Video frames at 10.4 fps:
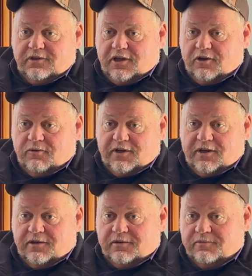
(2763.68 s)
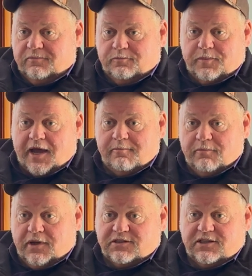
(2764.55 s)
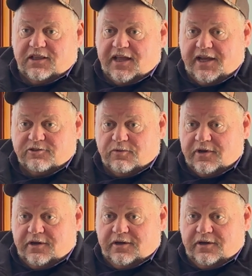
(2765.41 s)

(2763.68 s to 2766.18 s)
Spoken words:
When the pipe busted last winter,